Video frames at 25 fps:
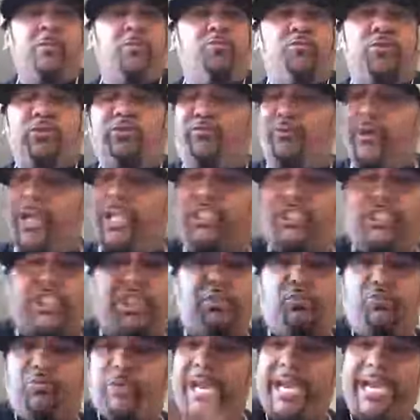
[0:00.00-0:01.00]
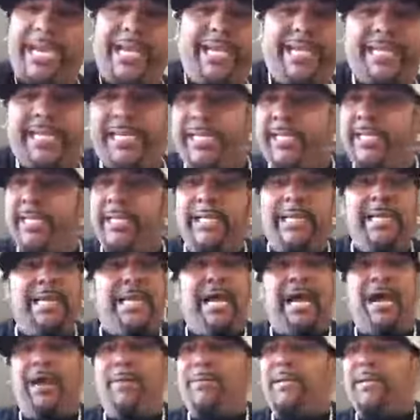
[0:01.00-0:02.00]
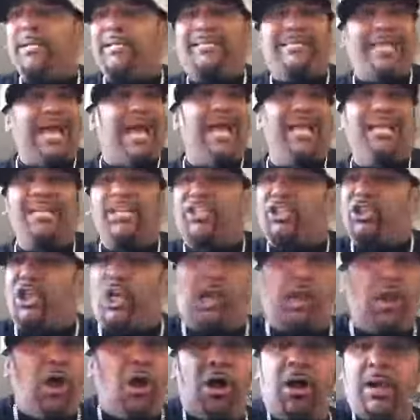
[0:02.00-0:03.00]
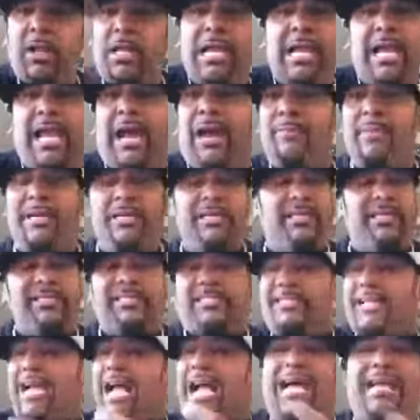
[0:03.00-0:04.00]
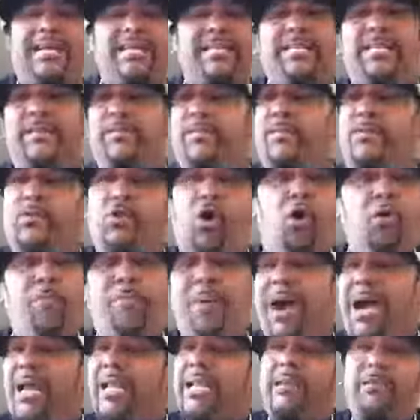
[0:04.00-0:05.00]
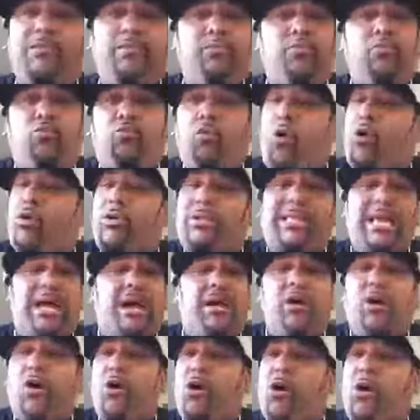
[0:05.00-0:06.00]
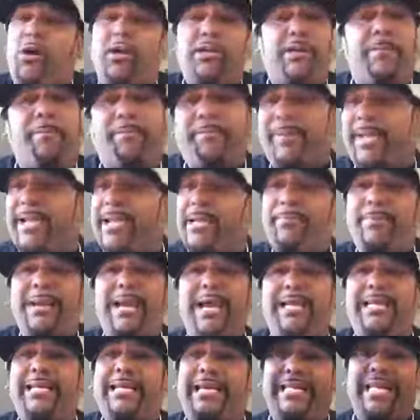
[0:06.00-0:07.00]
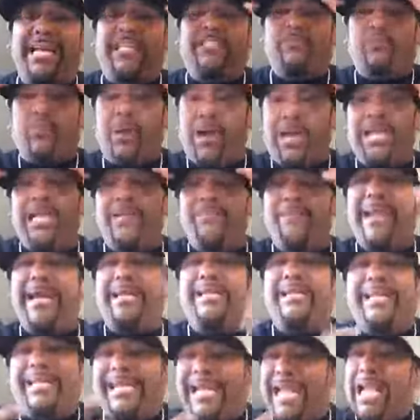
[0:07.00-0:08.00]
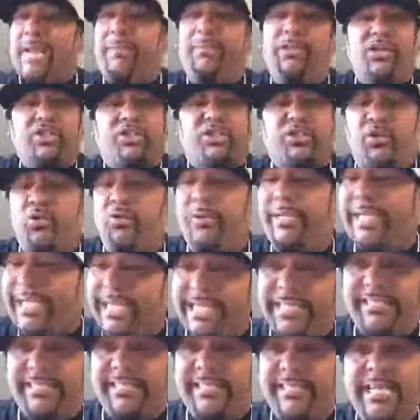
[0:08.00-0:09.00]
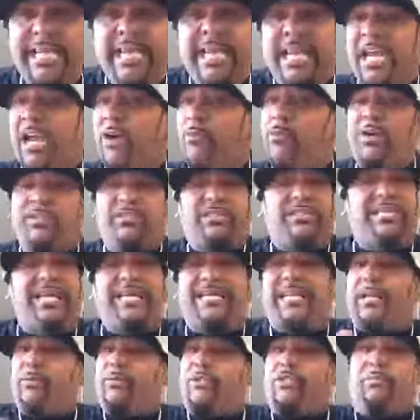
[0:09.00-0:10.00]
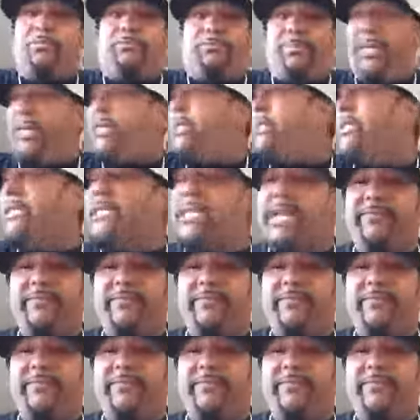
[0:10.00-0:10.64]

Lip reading: with Reggie Wayne. I mean, Dallas Clark. I mean, this guy, nobody worked out harder than Peyton Manning. And that's why he made the game look so easy. It wasn't that he was better than